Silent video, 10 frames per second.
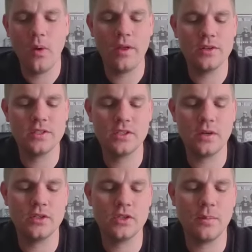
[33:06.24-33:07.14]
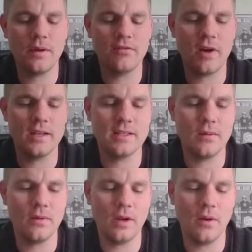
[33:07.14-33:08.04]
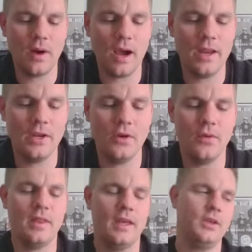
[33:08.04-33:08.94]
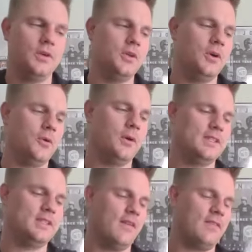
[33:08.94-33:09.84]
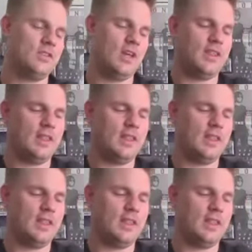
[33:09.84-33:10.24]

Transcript: Well, there's there's so many friends that you know I knew and that you knew and stuff. And so